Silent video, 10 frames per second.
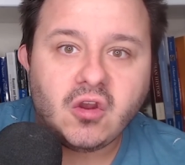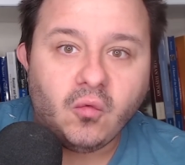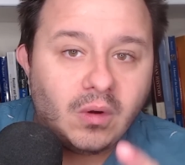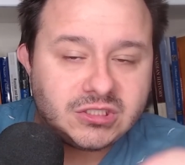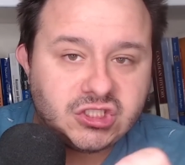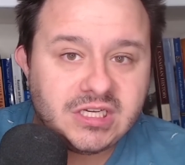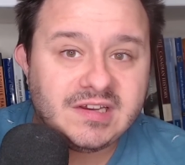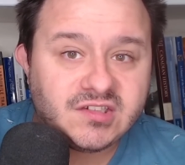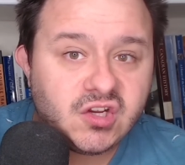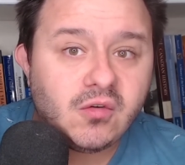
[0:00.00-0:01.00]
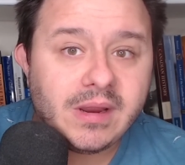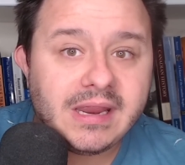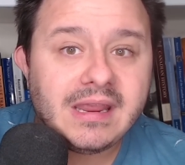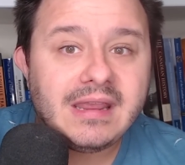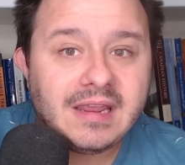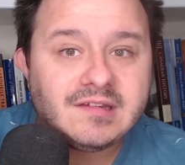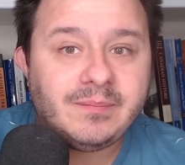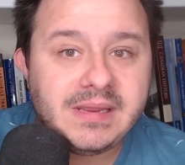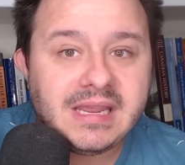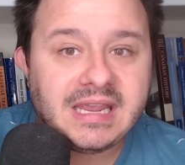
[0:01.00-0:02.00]
What she's doing is
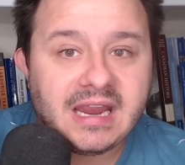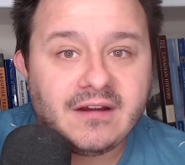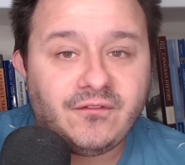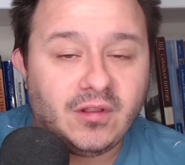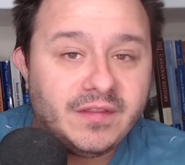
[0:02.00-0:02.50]
being careful.